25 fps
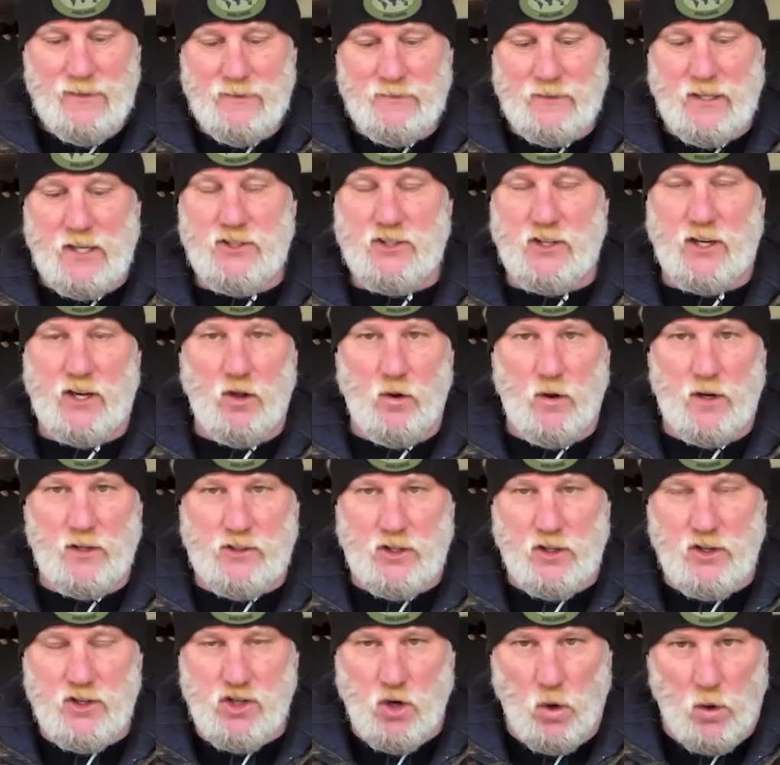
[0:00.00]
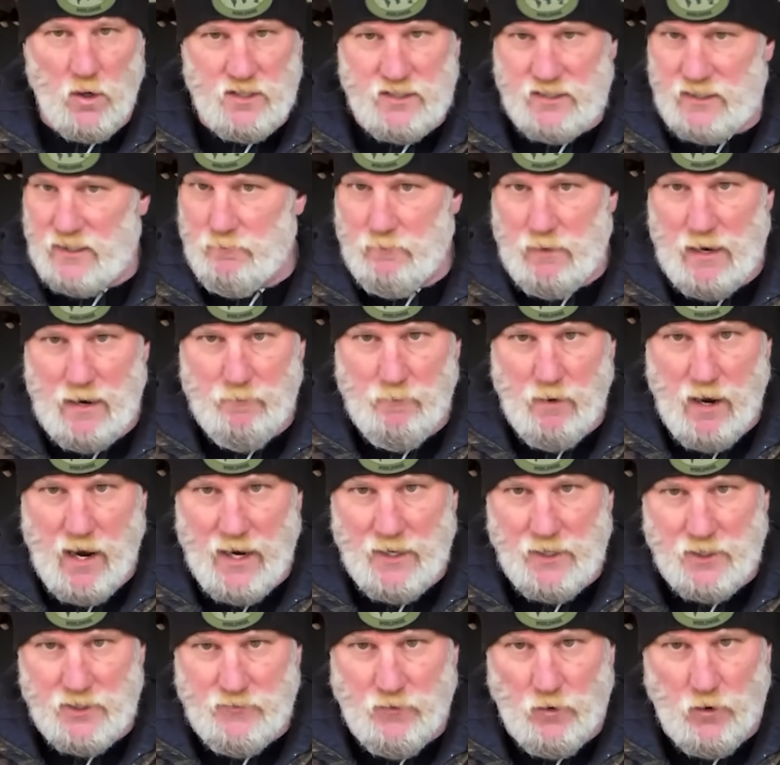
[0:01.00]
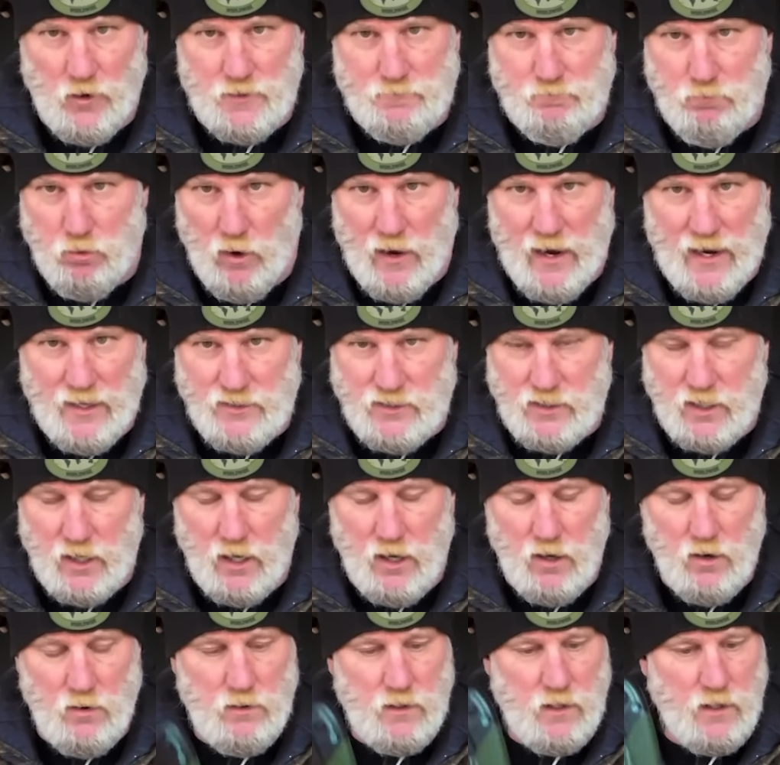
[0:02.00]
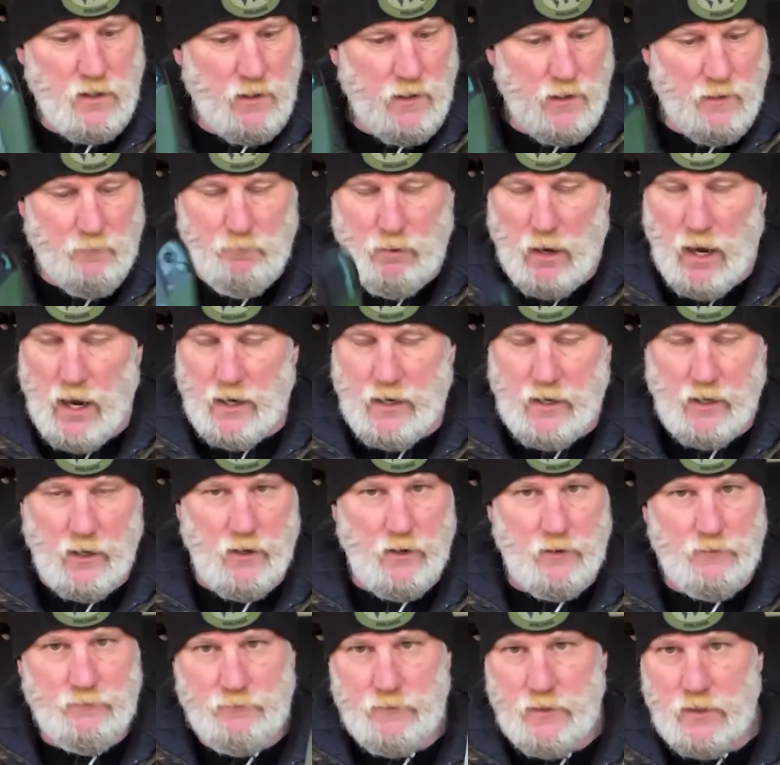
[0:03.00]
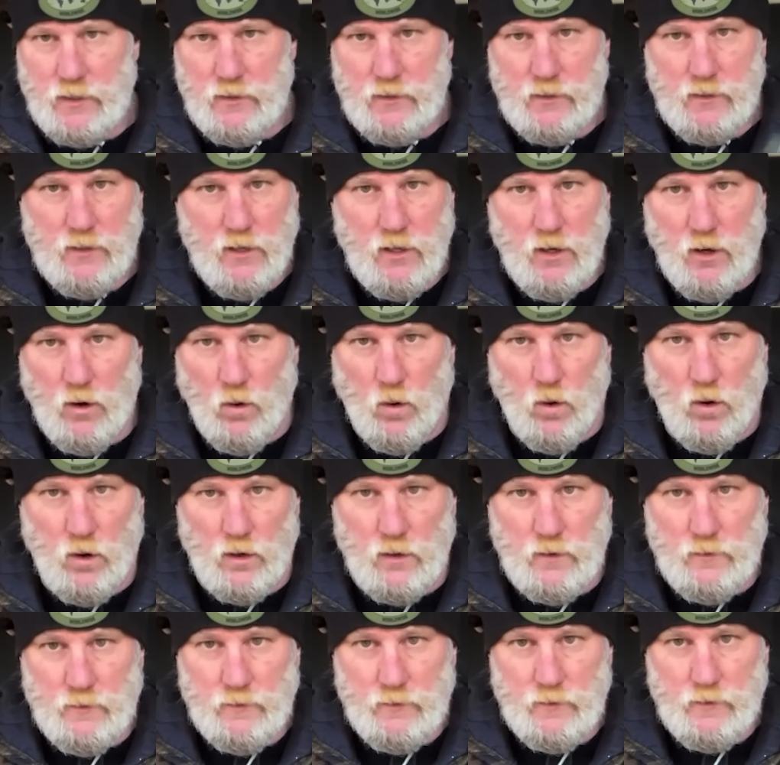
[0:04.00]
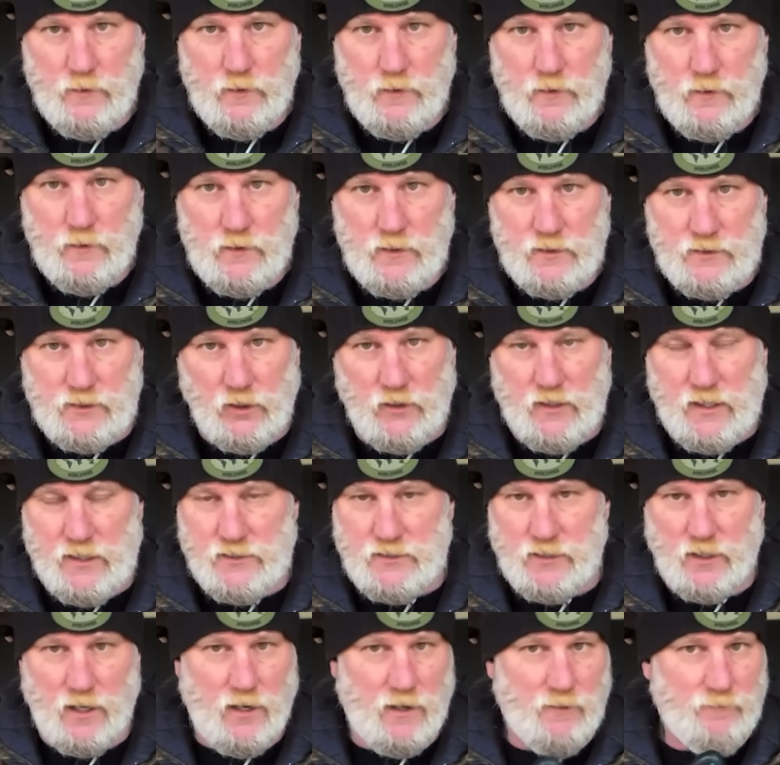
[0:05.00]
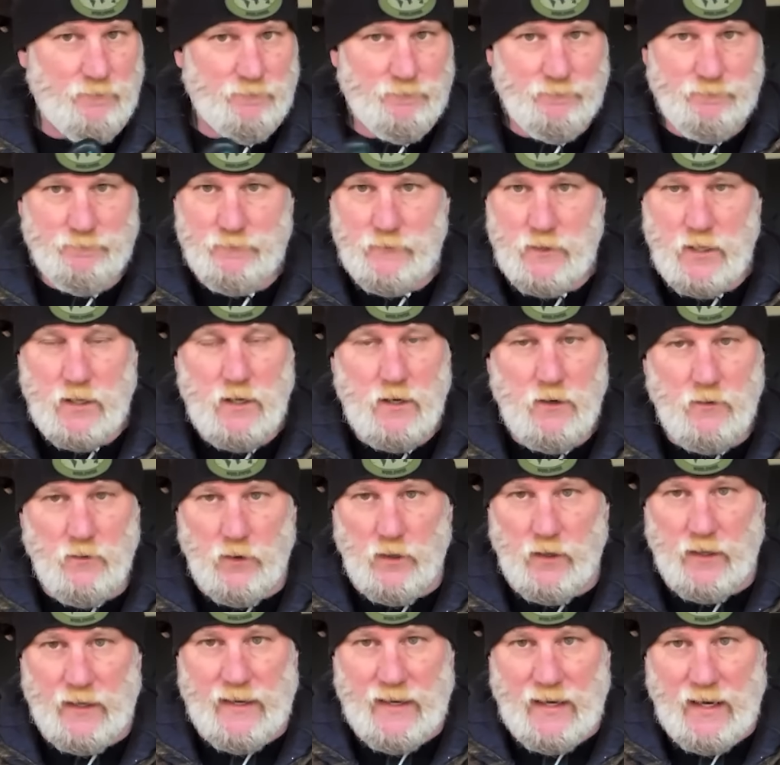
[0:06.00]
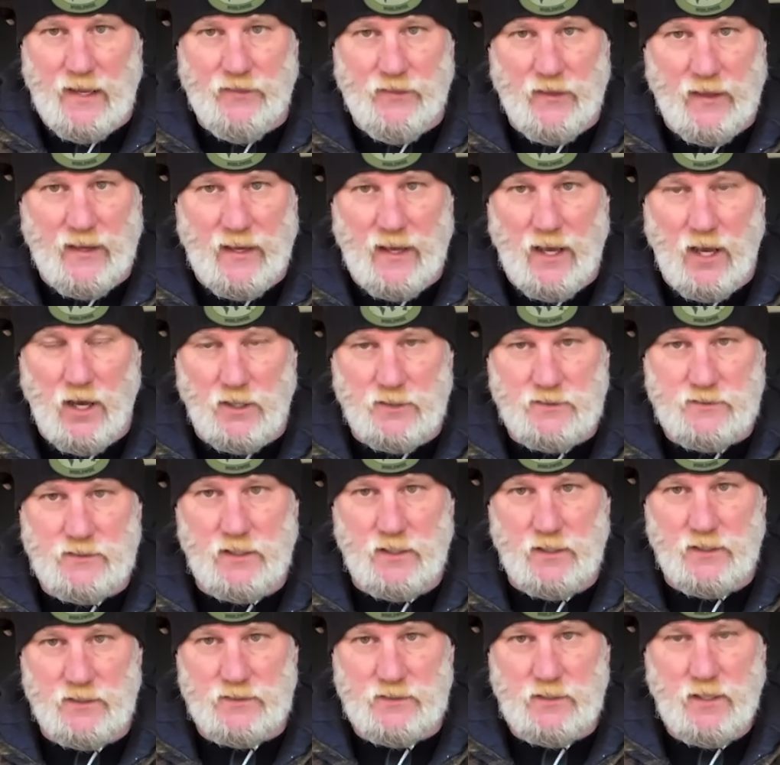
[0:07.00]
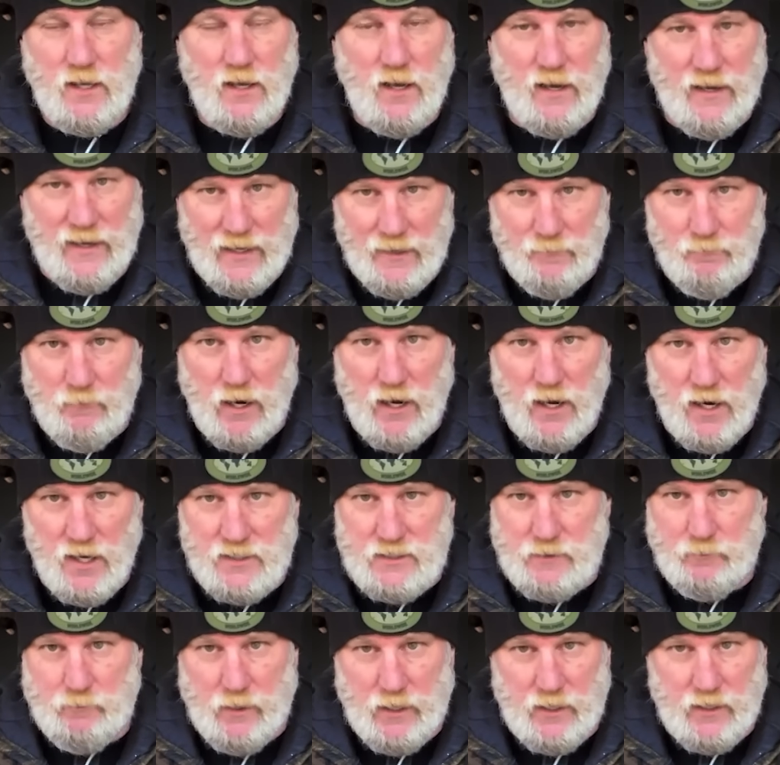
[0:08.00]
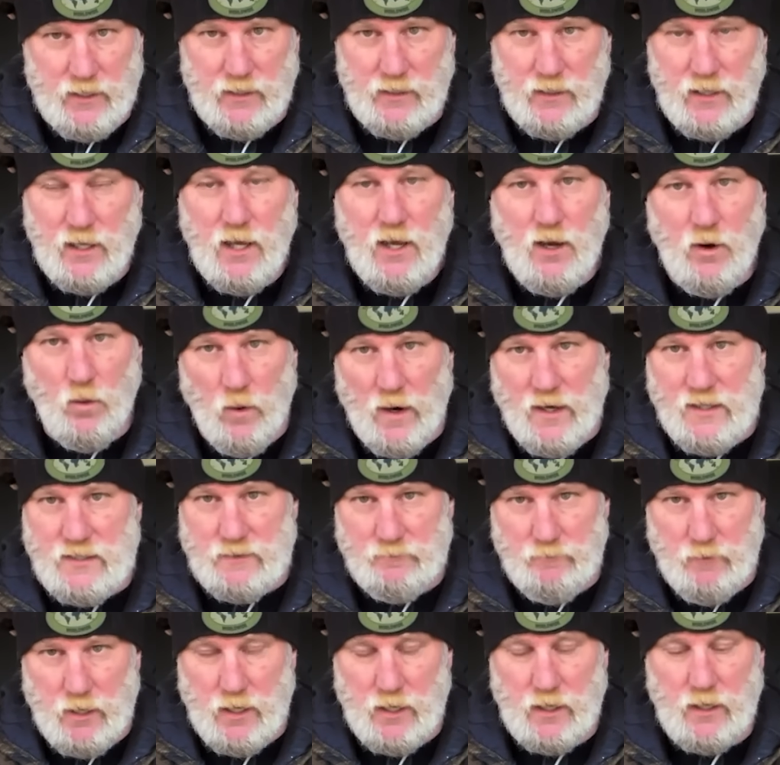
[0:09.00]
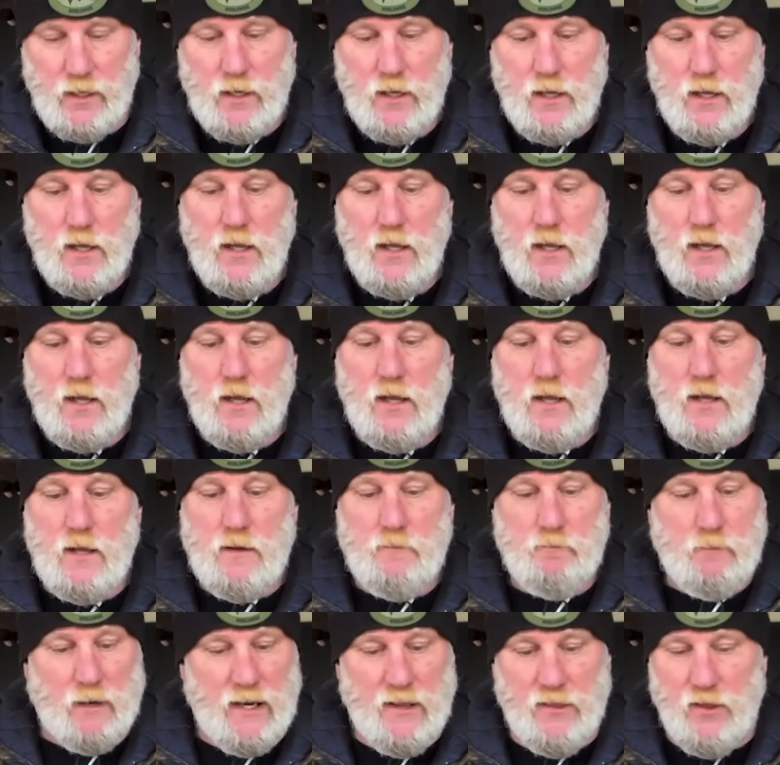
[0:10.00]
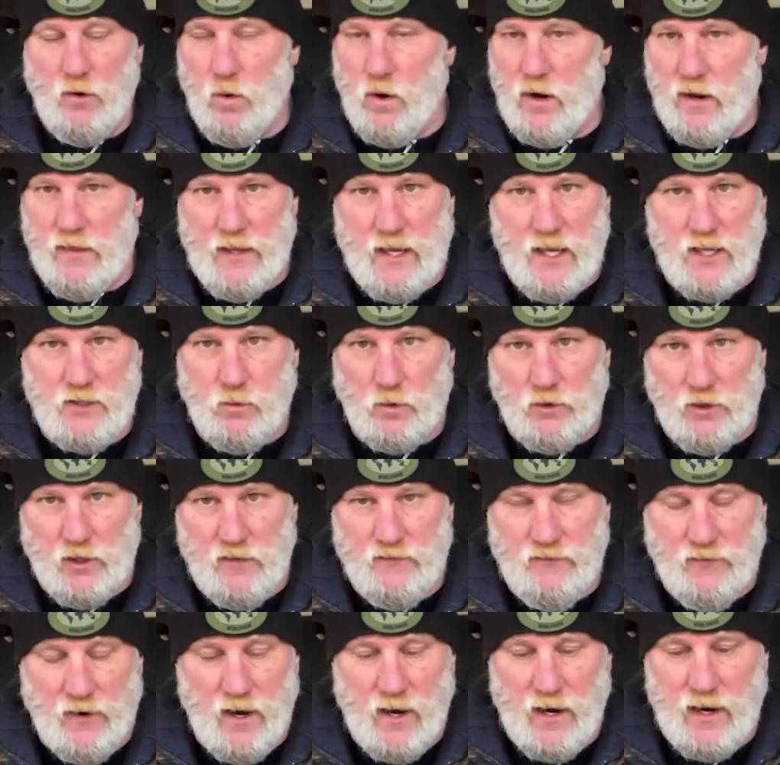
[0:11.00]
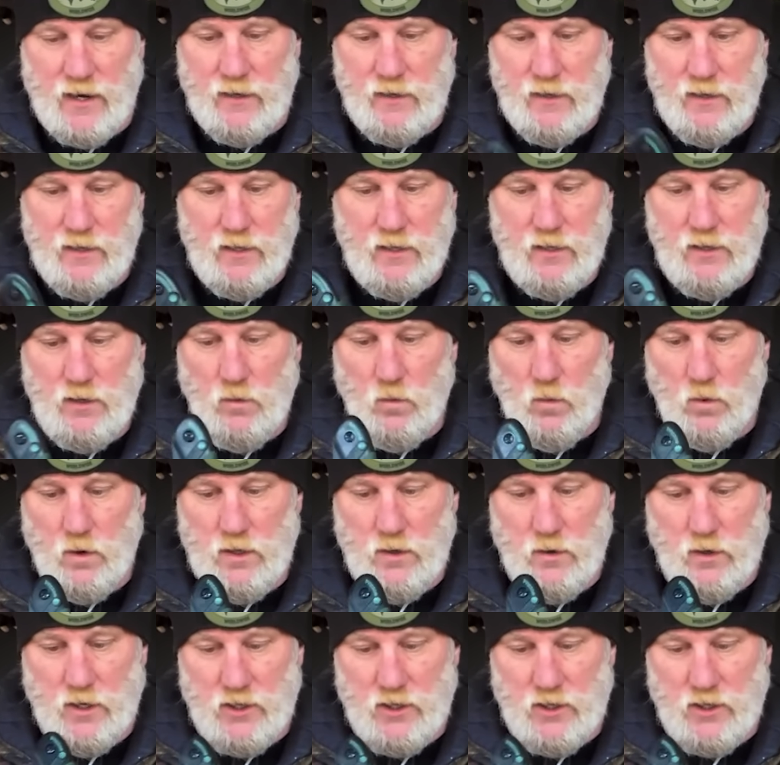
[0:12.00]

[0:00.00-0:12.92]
these are the only two choices in my mind as far as brands go, Bahco or Silky Saw. Really anything else is, in my honest opinion, a waste of money. But either one of these will do fine. When